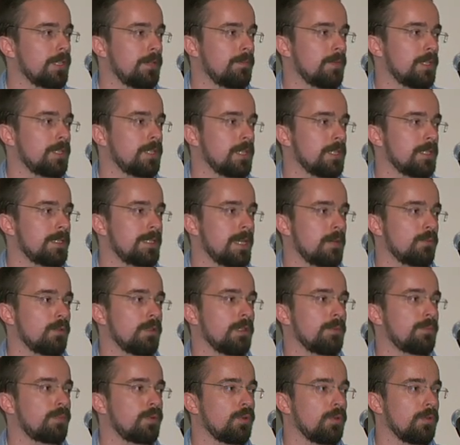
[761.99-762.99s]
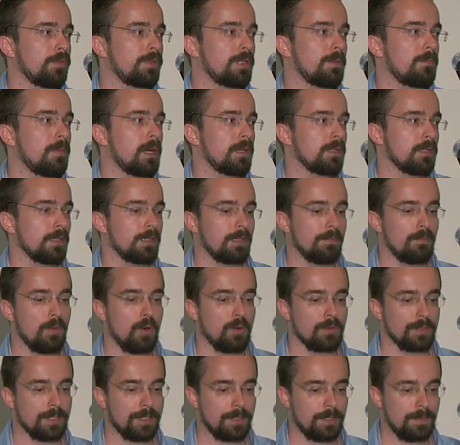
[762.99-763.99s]
images that will improve the model the
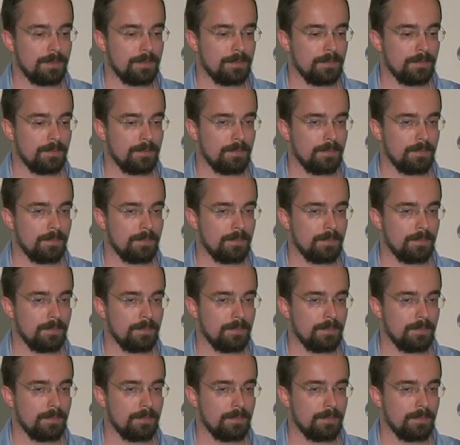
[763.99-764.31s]
most.